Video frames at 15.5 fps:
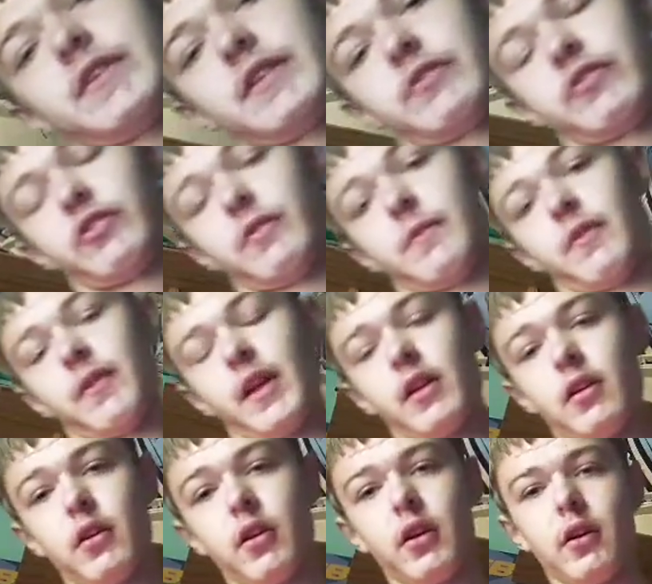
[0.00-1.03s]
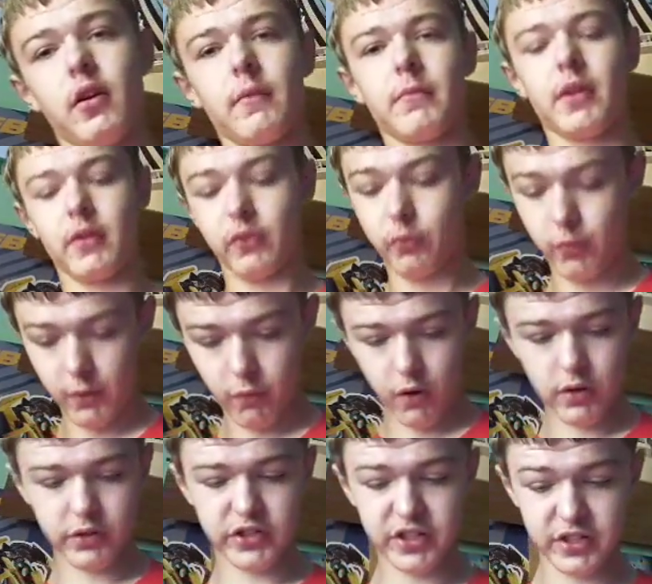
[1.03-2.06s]
In some of it, because we
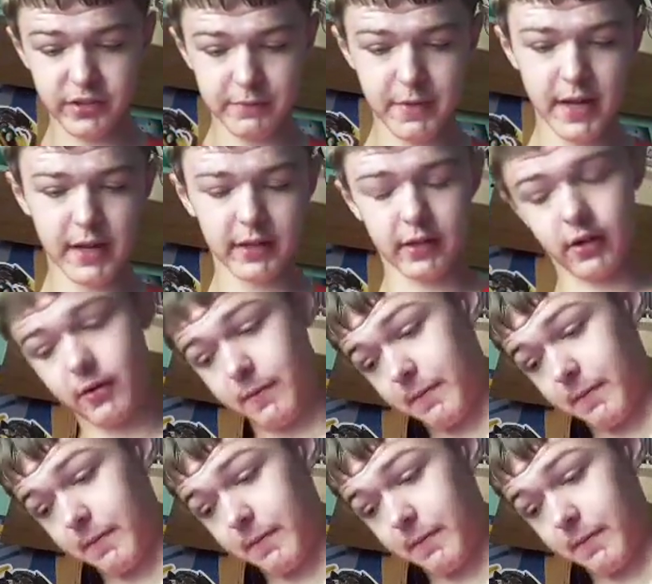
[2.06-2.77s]
wanted to make